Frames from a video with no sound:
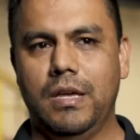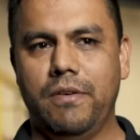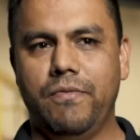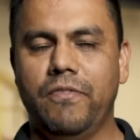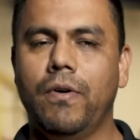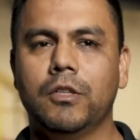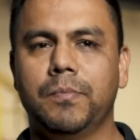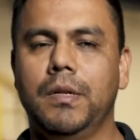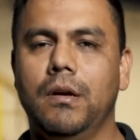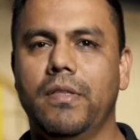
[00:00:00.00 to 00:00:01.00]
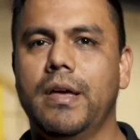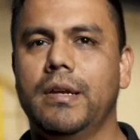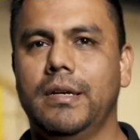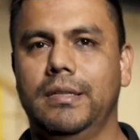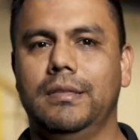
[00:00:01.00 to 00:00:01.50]
If it falls below
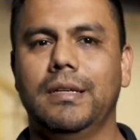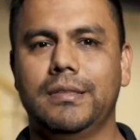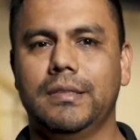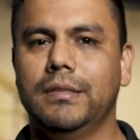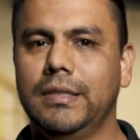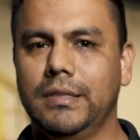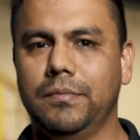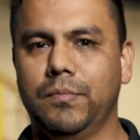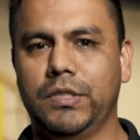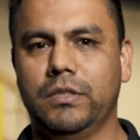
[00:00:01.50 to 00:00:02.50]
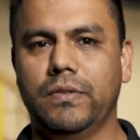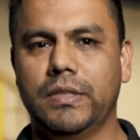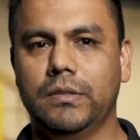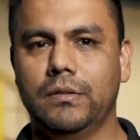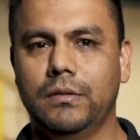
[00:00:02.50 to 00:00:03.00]
that, it doesn't need a pressure
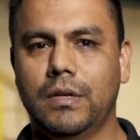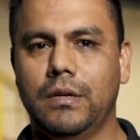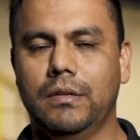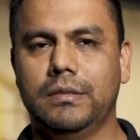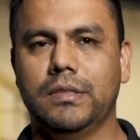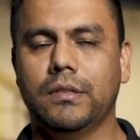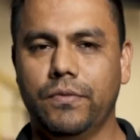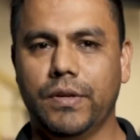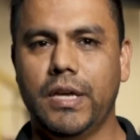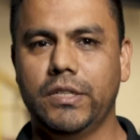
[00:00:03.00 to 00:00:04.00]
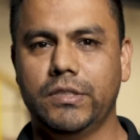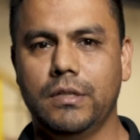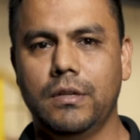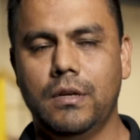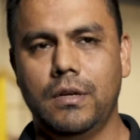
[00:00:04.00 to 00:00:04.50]
vessel certification.